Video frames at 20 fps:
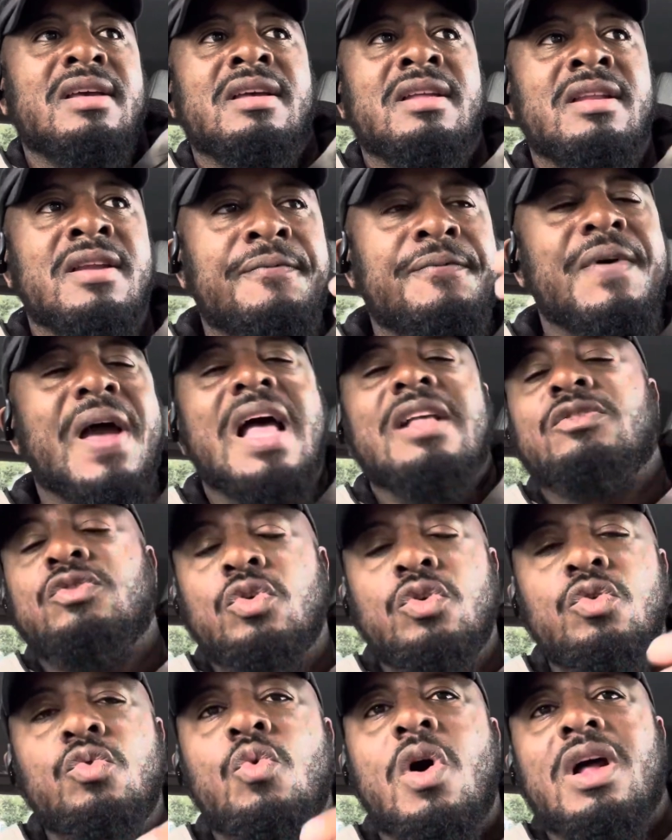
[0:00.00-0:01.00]
the fans
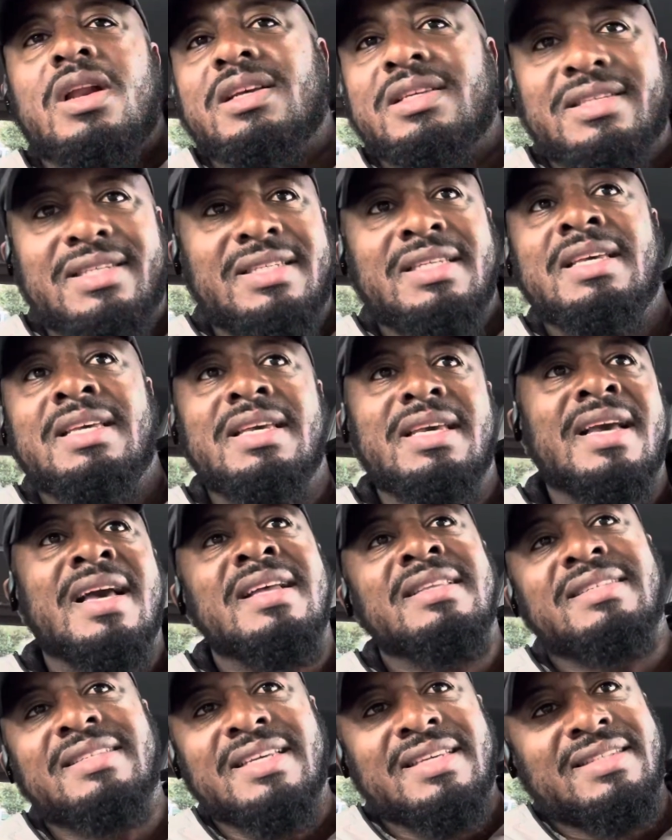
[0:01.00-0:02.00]
would want to see
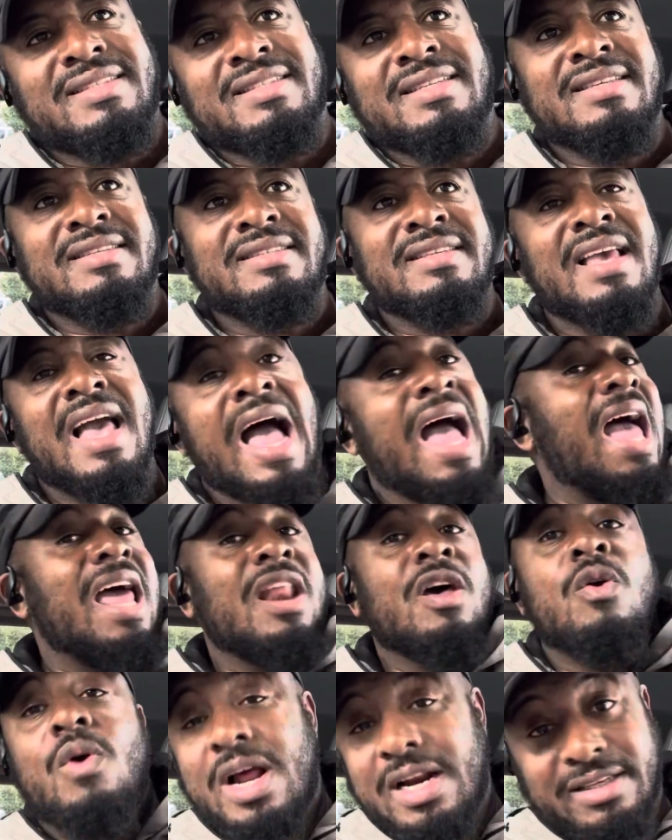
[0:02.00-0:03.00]
consistency. I
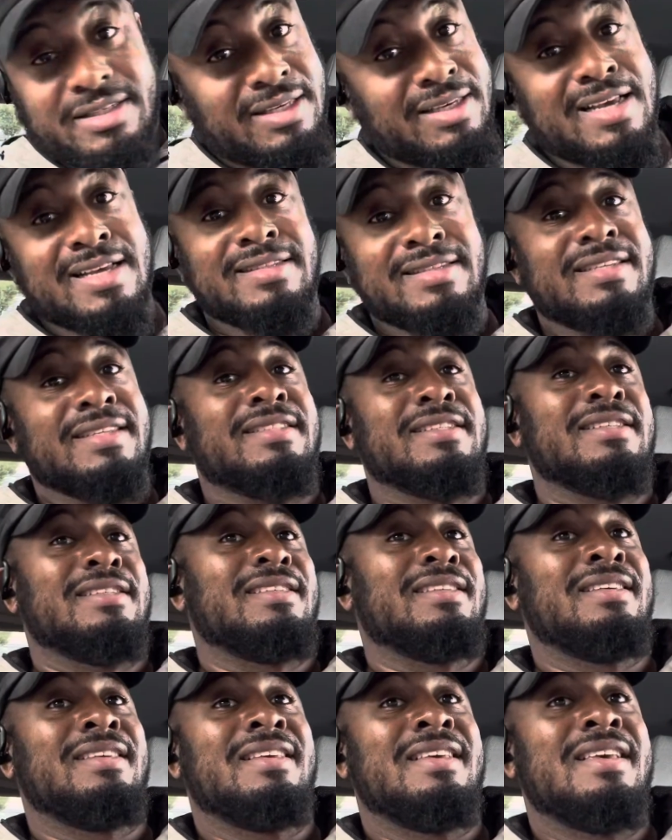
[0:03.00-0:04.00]
don't want to see consistency.